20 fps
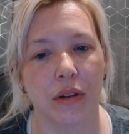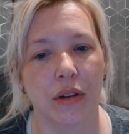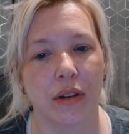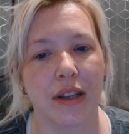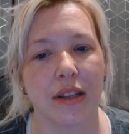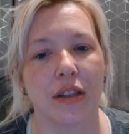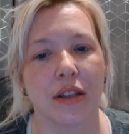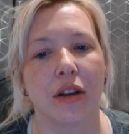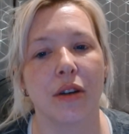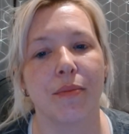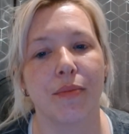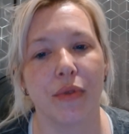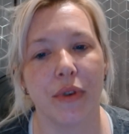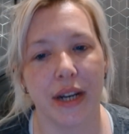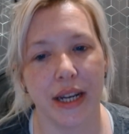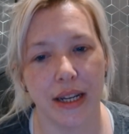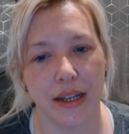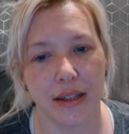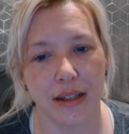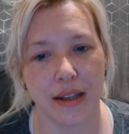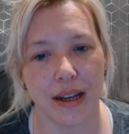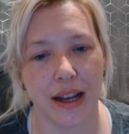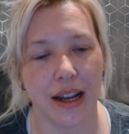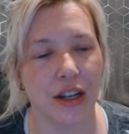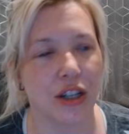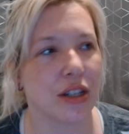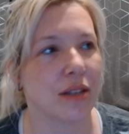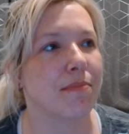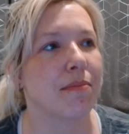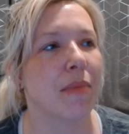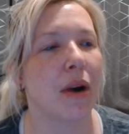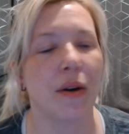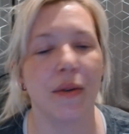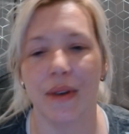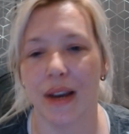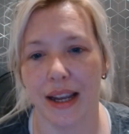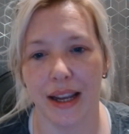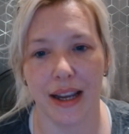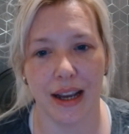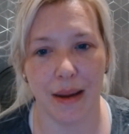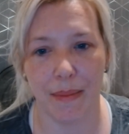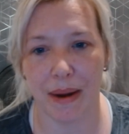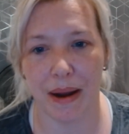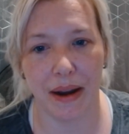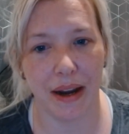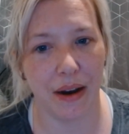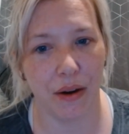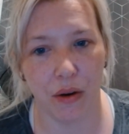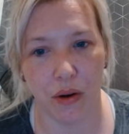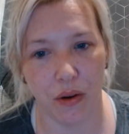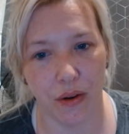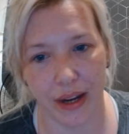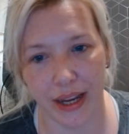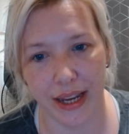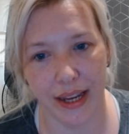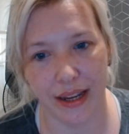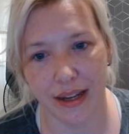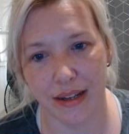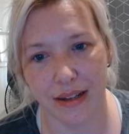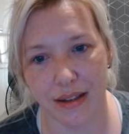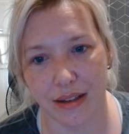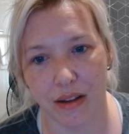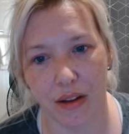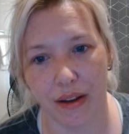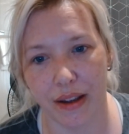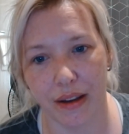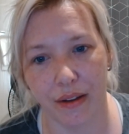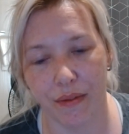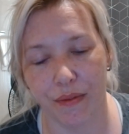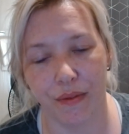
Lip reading: There's no breeze, and just moaning about how hot it is, like,